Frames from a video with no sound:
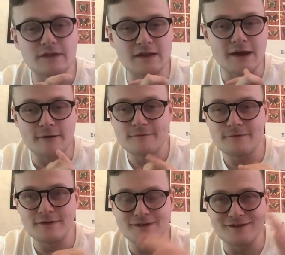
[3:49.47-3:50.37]
now,
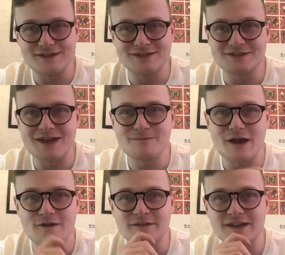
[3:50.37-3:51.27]
for a J
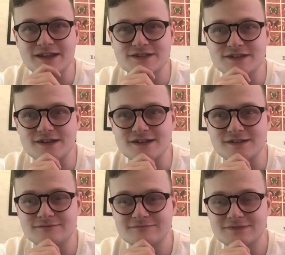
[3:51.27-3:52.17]
Balvin and Ed
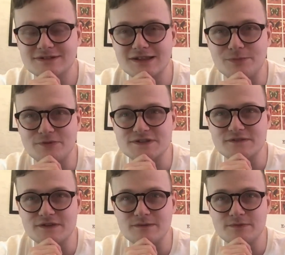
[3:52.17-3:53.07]
Sheeran
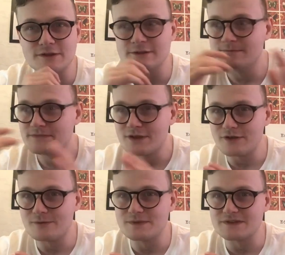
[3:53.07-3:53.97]
collaborative EP,
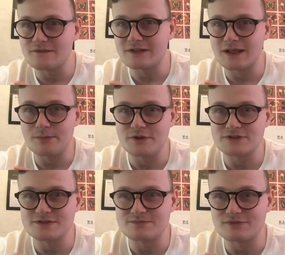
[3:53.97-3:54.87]
No.7
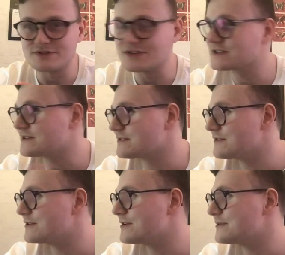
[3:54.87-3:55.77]
collaboration projects. I do
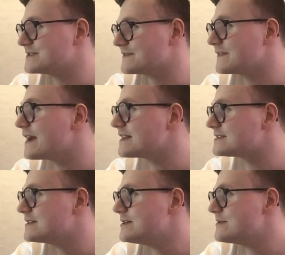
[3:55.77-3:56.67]
not know as of yet,
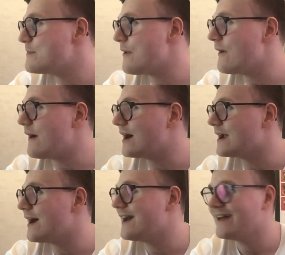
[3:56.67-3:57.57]
but
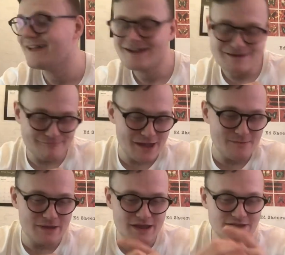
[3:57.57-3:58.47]

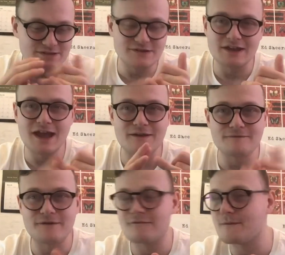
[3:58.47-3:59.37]
maybe Sigue and
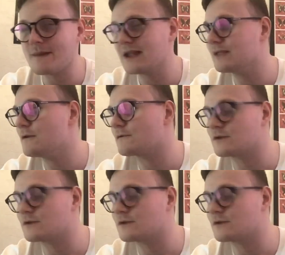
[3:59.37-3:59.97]
Forever My Love